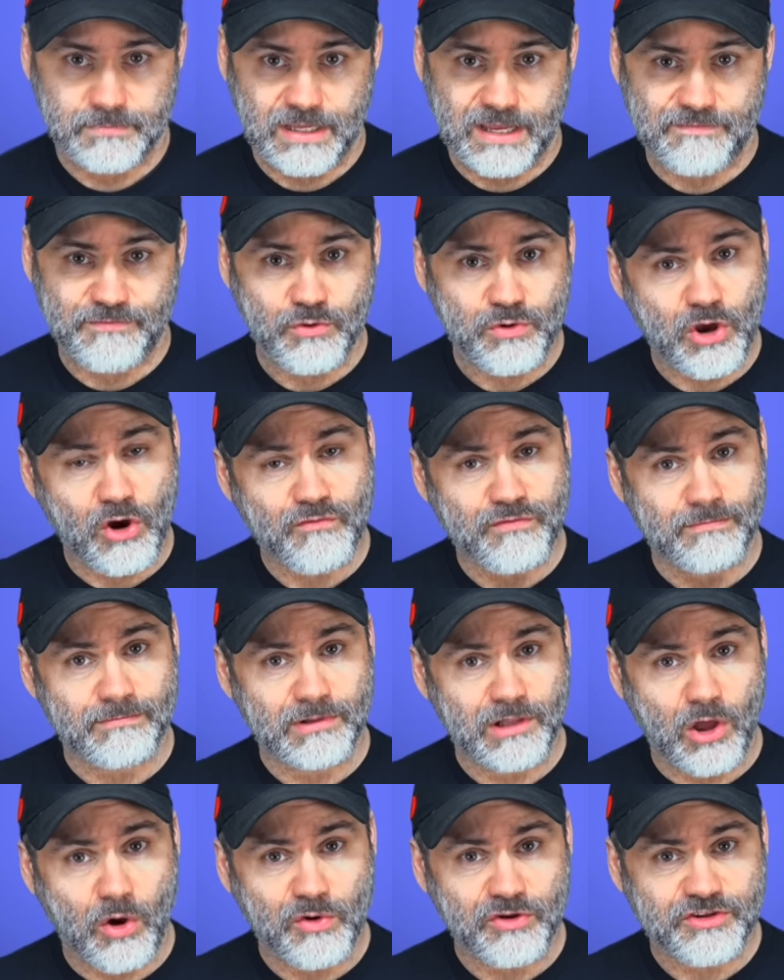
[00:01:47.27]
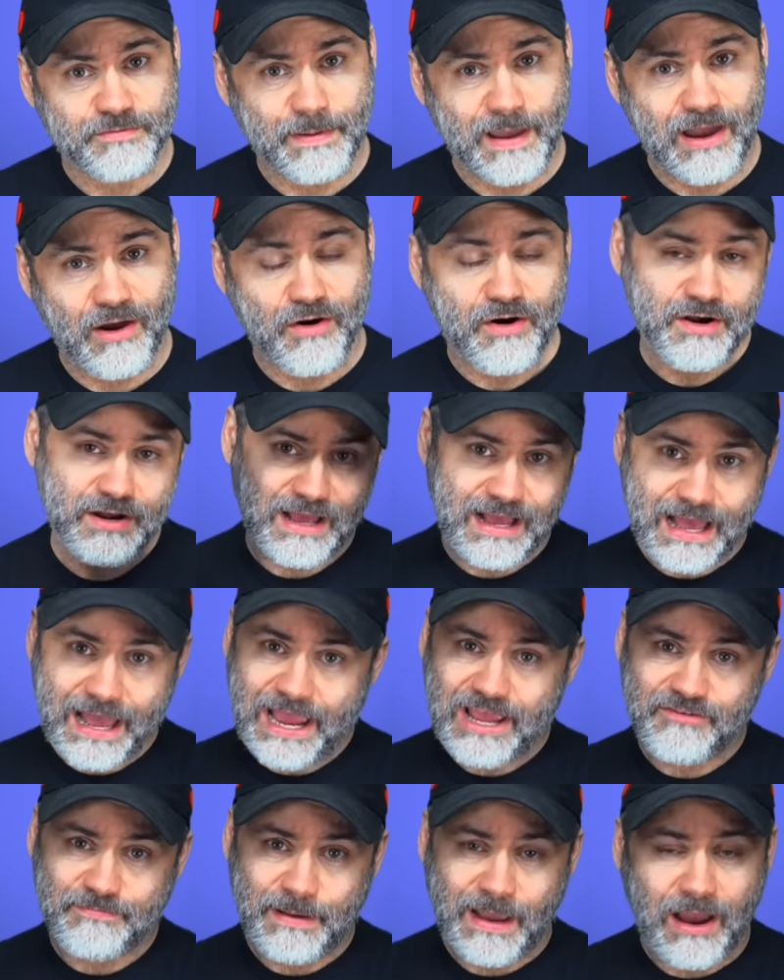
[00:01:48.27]
If you go from lowest power to
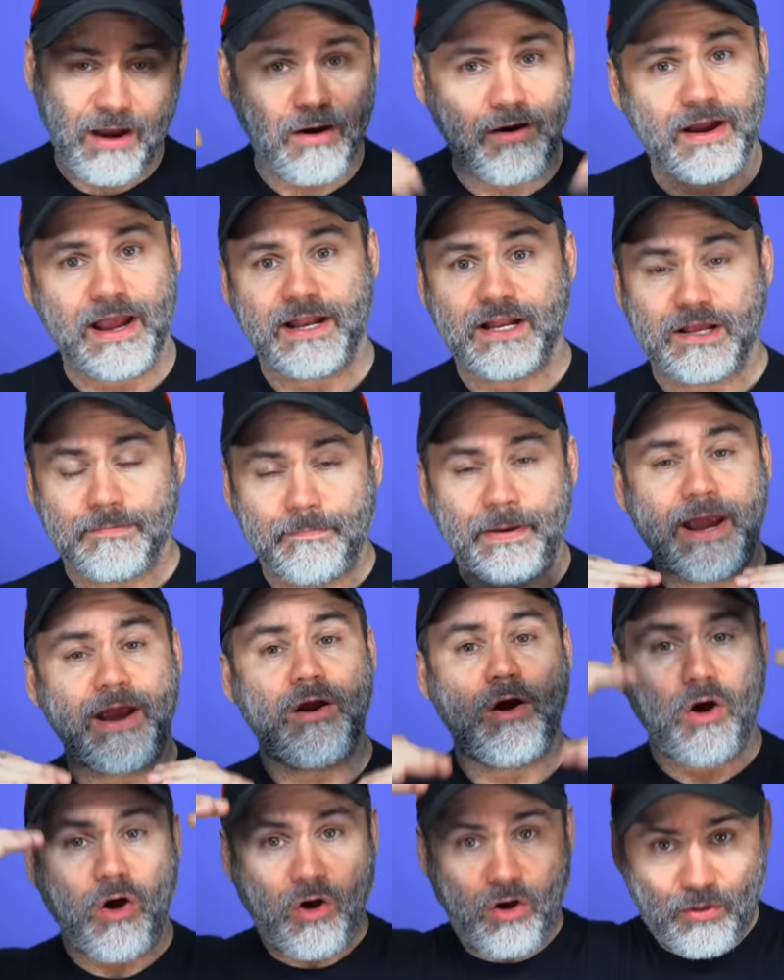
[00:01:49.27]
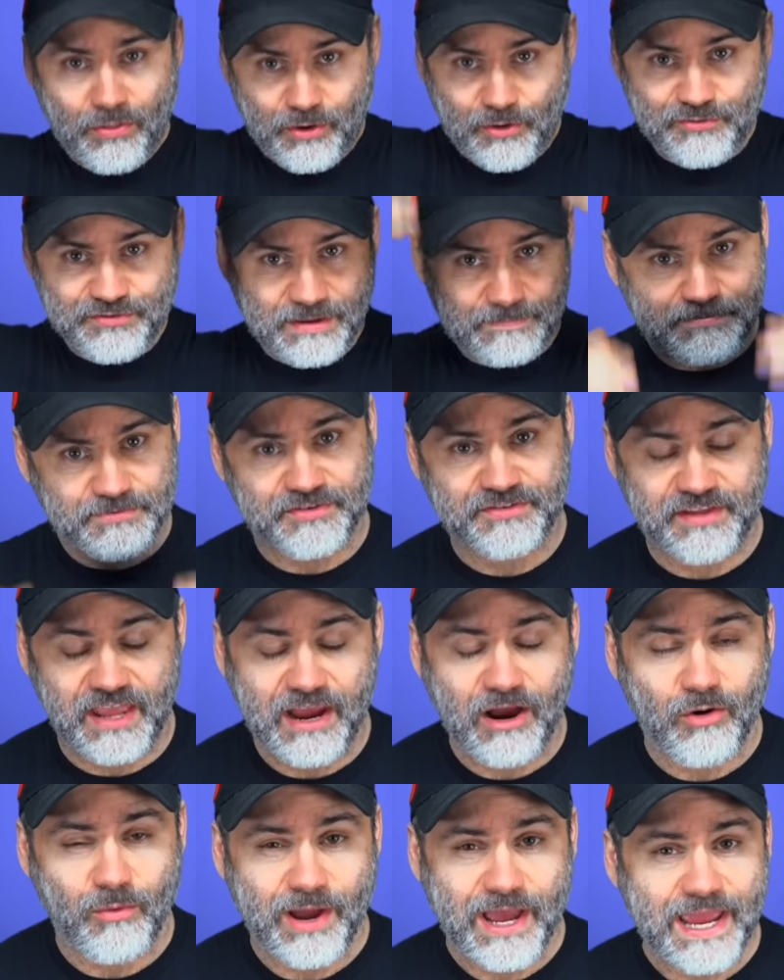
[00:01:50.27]
highest power and compare all those up the
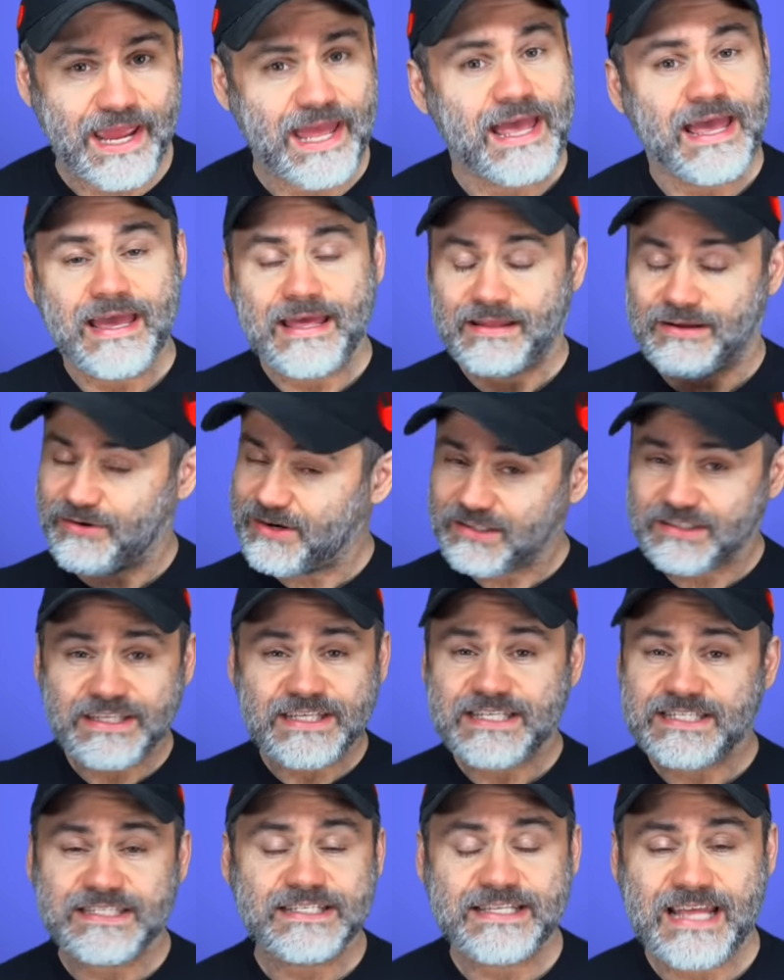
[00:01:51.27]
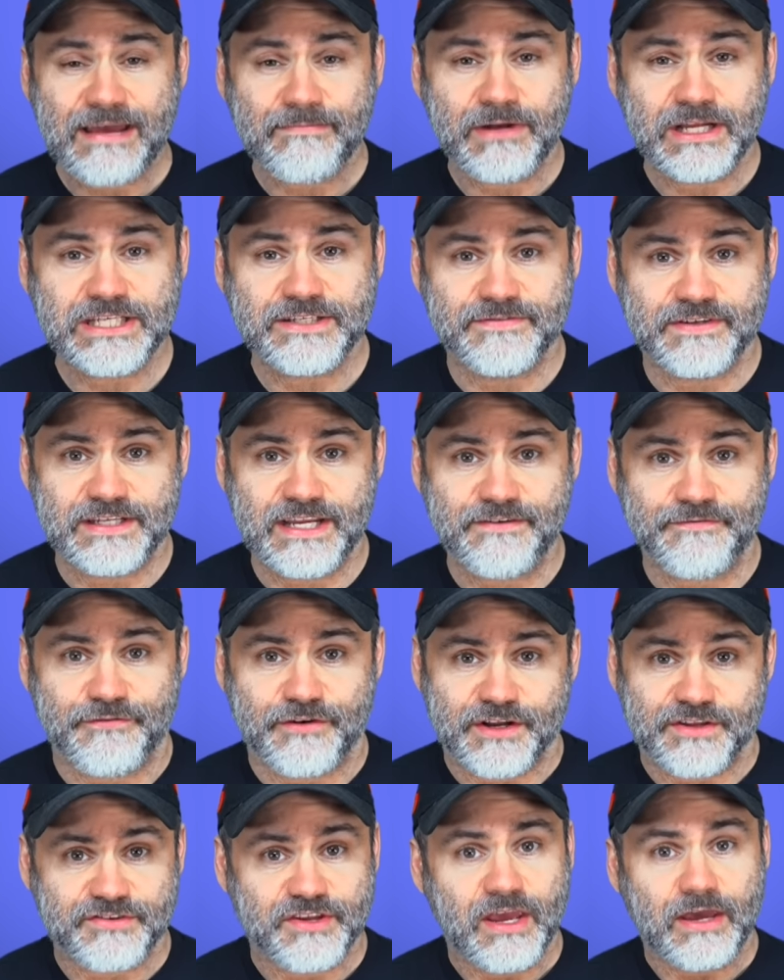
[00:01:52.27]
stairway, there really isn't that much of a
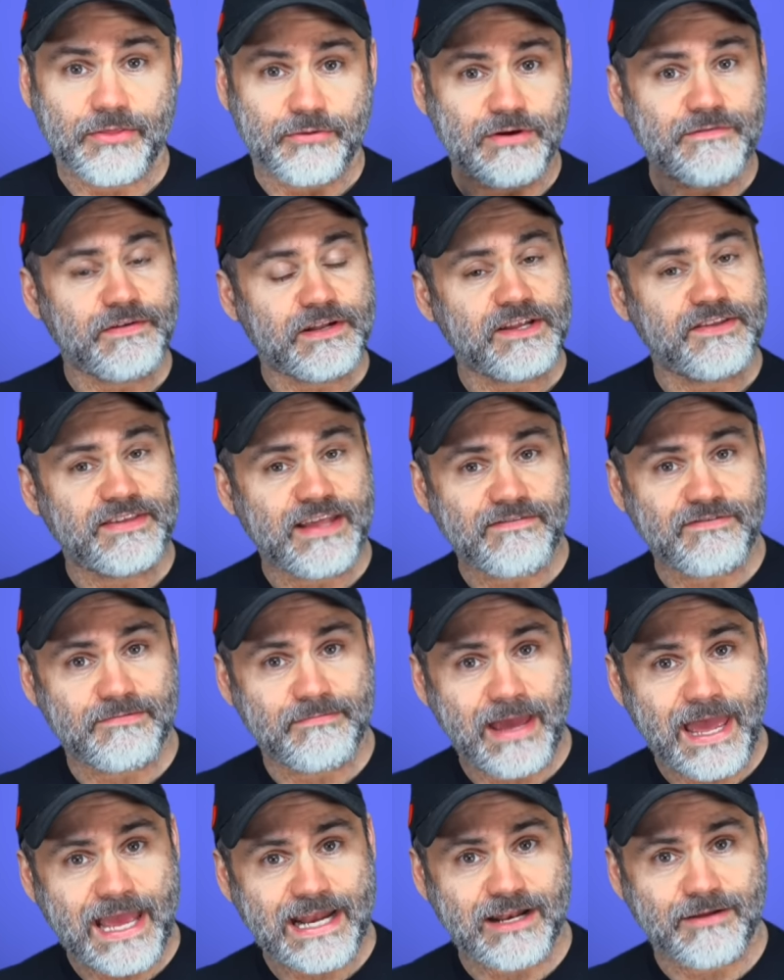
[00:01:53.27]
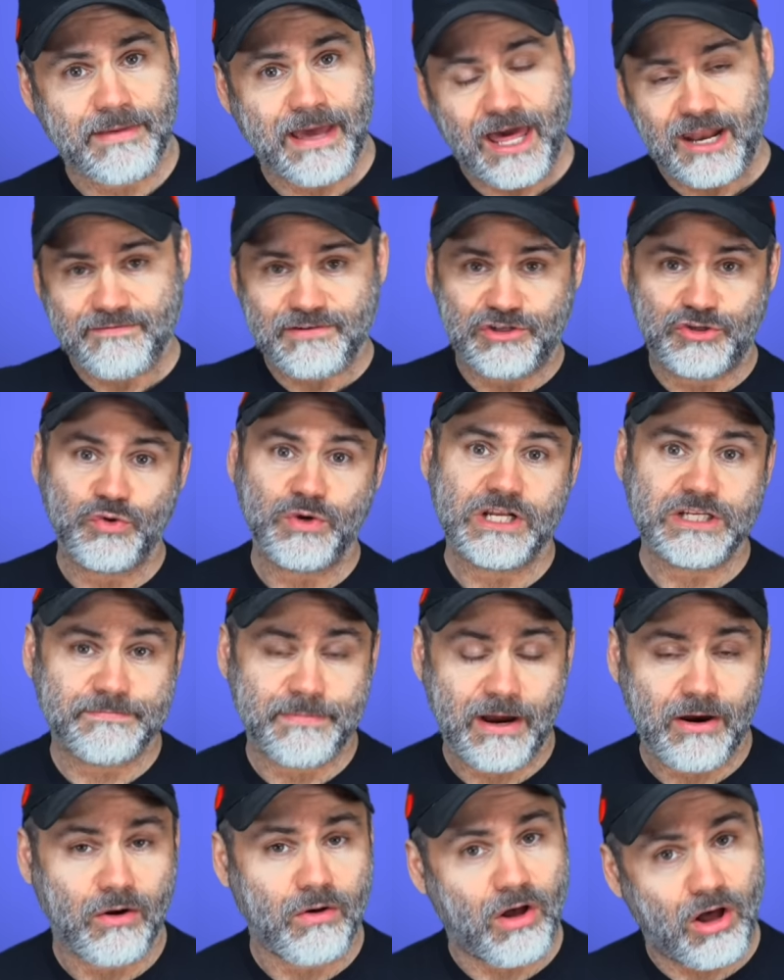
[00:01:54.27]
difference. three fifty-seven Magnum out of a two inch
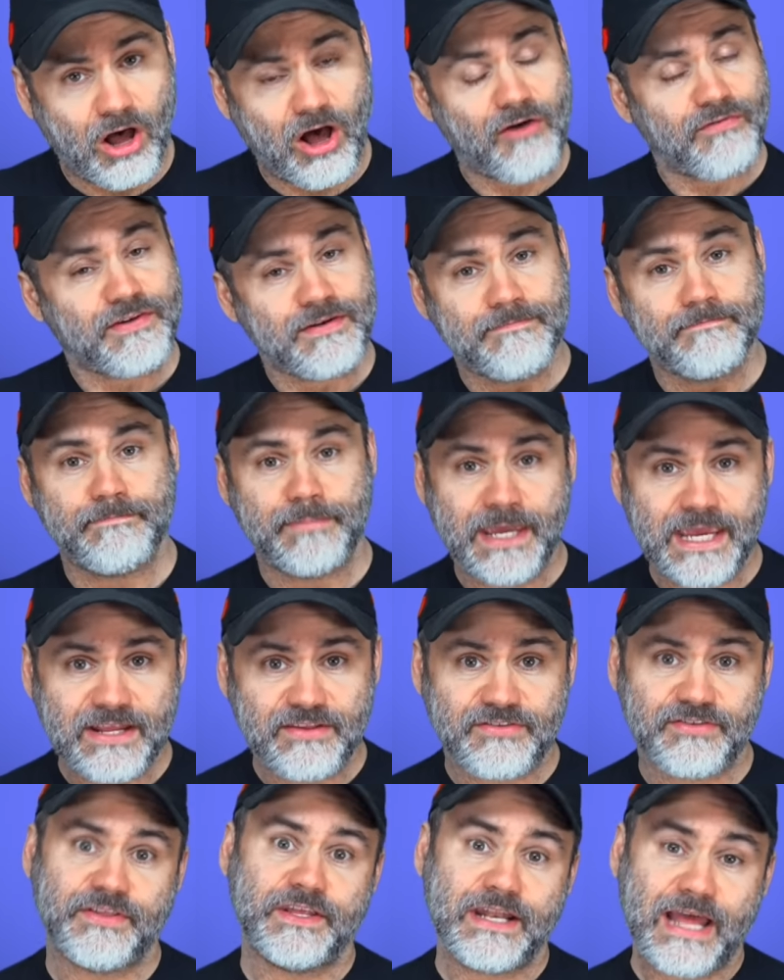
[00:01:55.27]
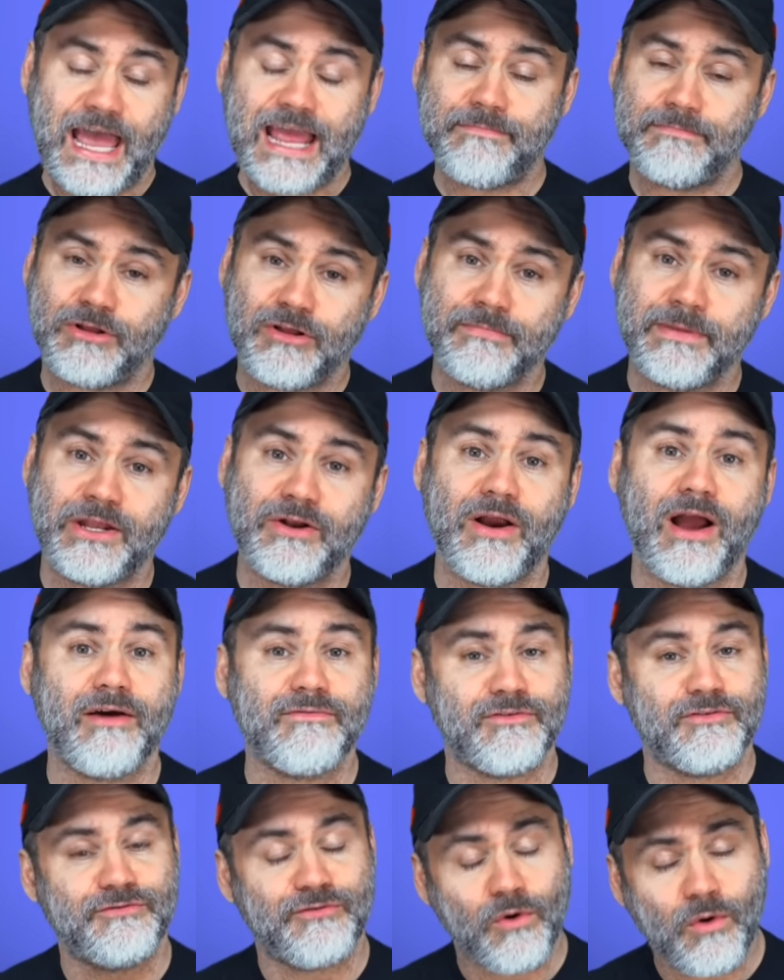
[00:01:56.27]
barrel often beats the nine millimeter out
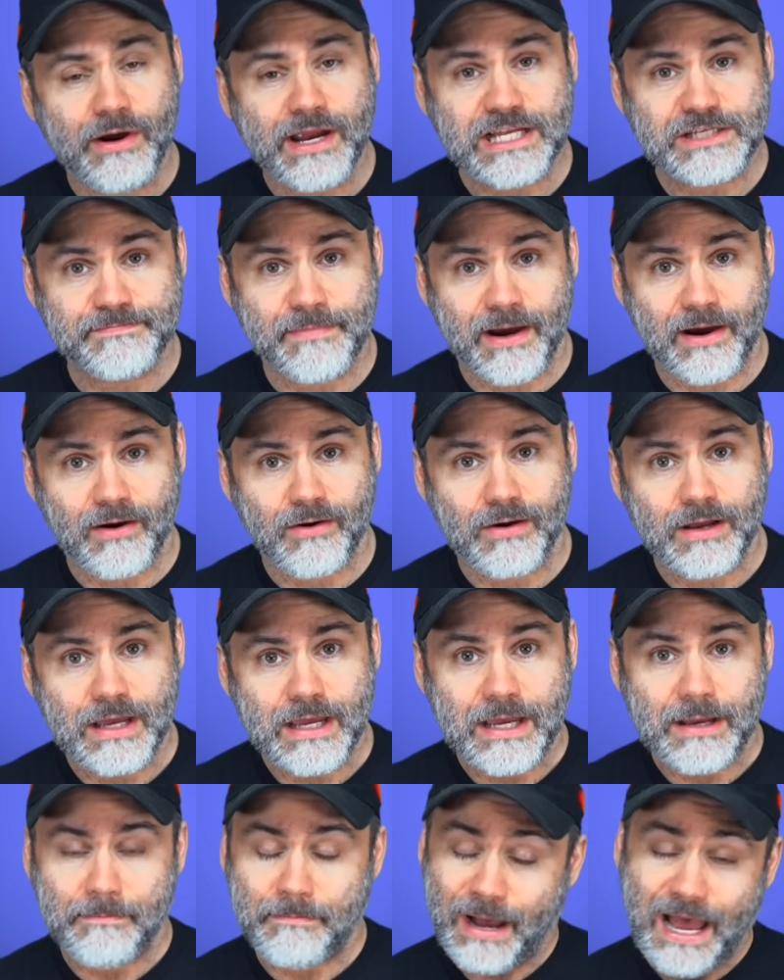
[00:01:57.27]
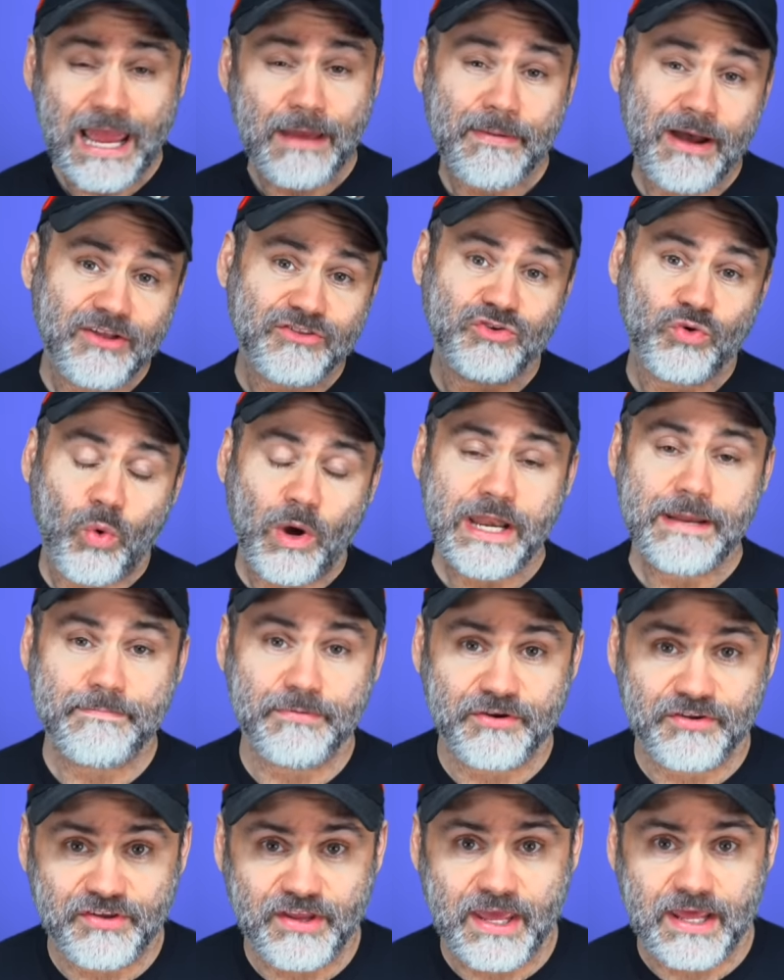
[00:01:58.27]
of a four inch barrel by about twenty
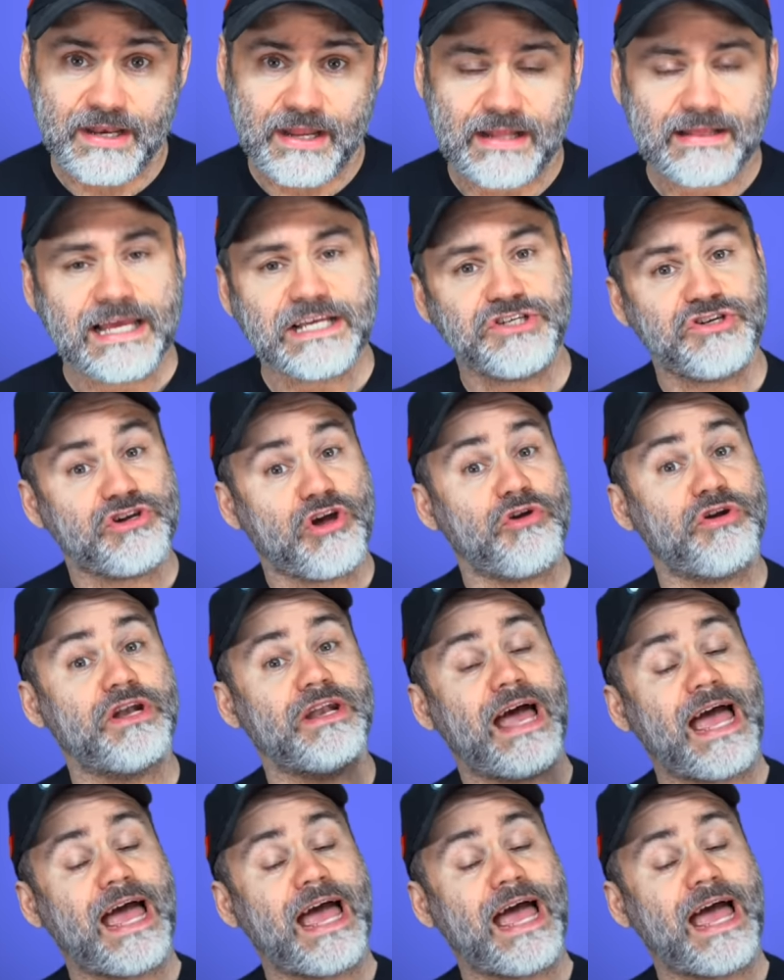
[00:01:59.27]
percent, unless you go to